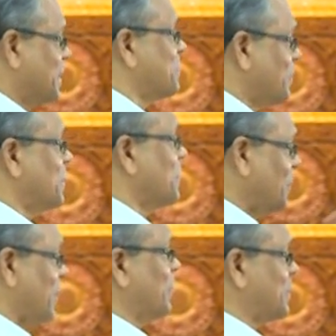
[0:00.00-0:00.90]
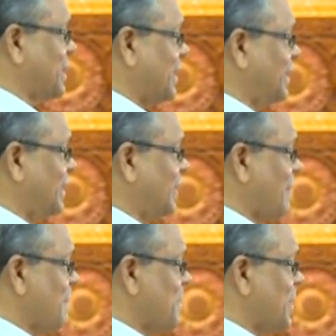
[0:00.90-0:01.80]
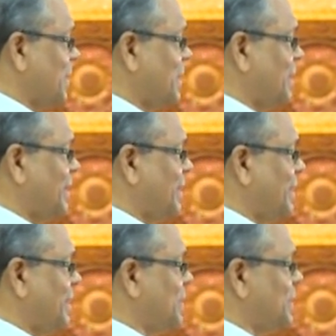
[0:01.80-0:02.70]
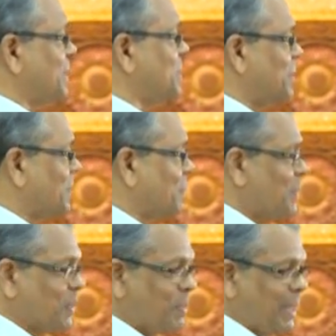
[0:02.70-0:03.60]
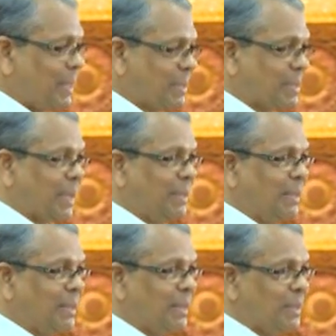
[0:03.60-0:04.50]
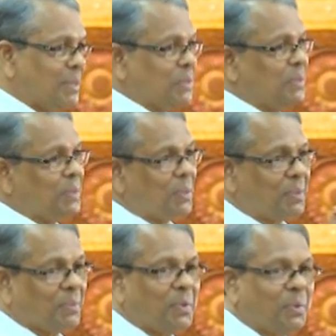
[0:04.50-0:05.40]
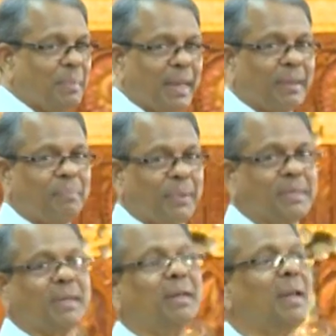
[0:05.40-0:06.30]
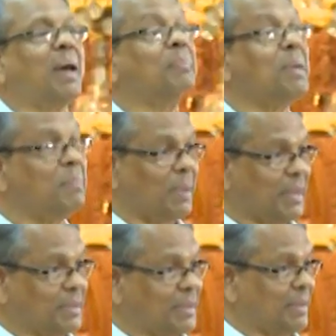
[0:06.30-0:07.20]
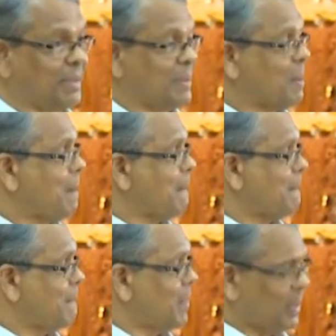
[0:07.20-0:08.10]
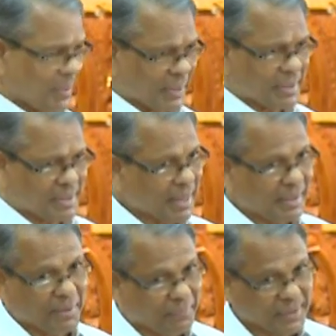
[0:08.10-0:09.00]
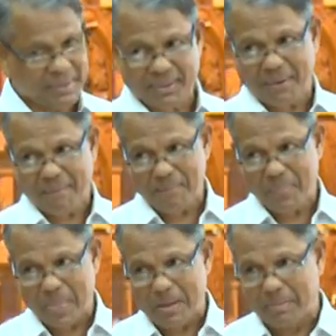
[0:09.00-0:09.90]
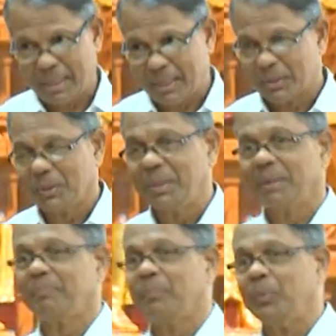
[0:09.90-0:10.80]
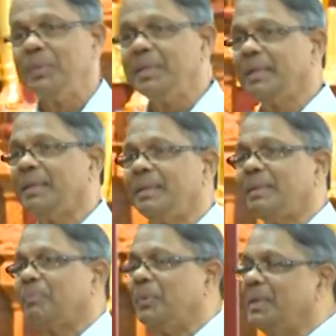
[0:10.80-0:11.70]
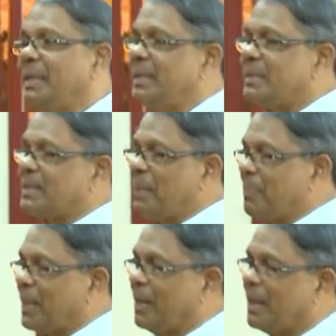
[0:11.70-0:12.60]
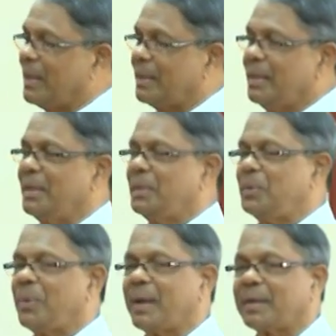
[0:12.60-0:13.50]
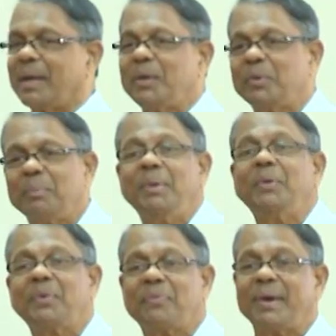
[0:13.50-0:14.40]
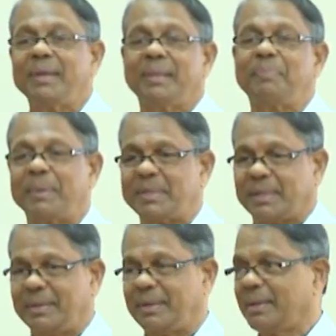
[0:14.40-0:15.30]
Because you just want to go outside it. You just don't want to be inside it. So you don't want to make prison a happy place. You understand the difference? So the punya is something like you are trying to beautify the